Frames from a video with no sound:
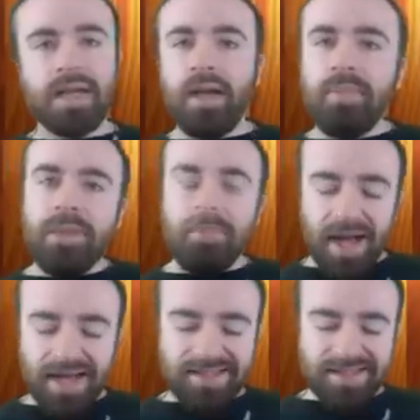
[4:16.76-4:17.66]
How many
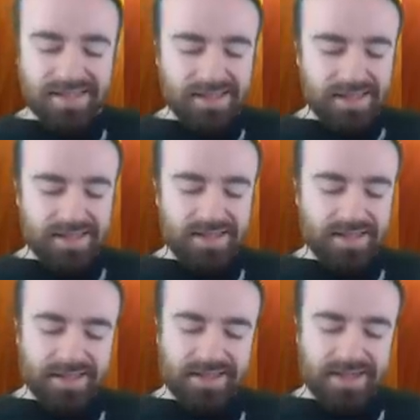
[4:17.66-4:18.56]
boxes is this
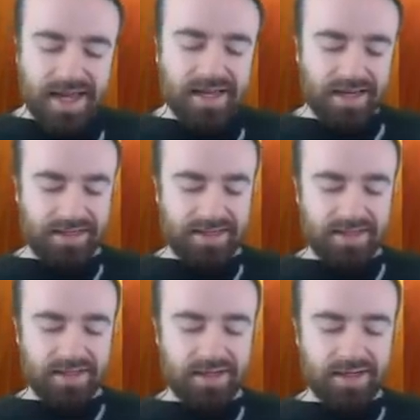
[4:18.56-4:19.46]
going to take
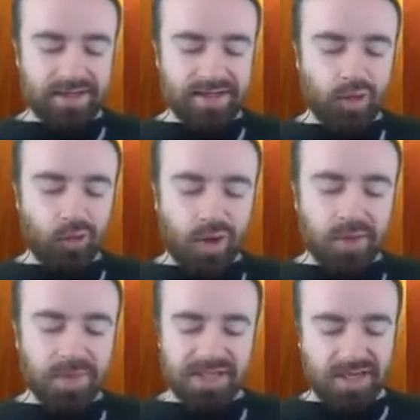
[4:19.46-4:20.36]
us? It's got a
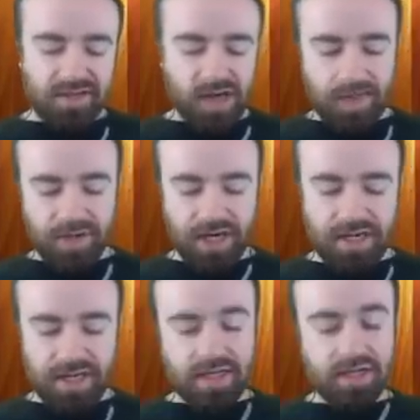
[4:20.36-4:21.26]
1% drop rate.
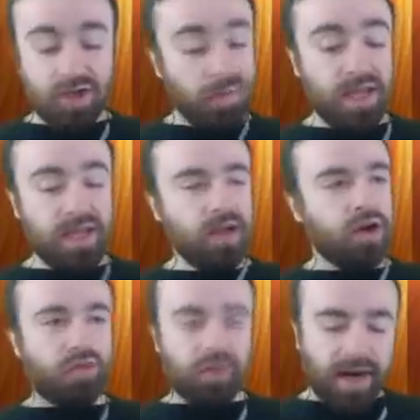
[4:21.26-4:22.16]
Should be
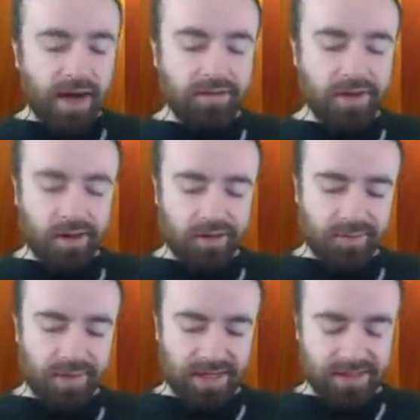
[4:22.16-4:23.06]
around
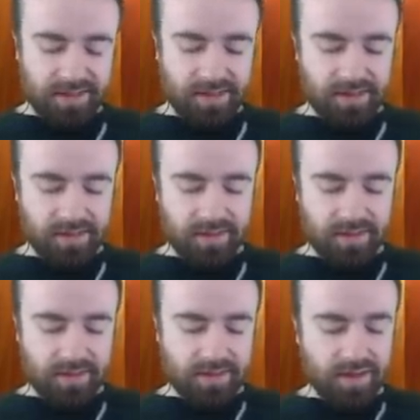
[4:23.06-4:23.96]
100 boxes
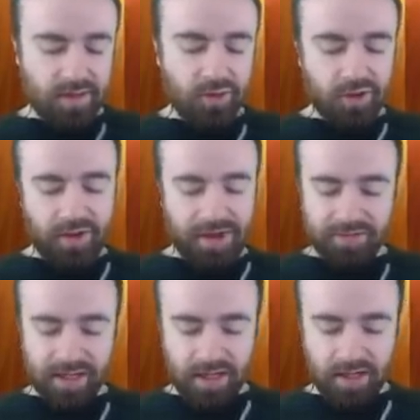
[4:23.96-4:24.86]
someone
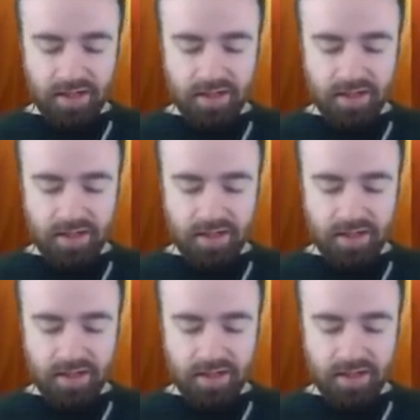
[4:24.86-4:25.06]
around there.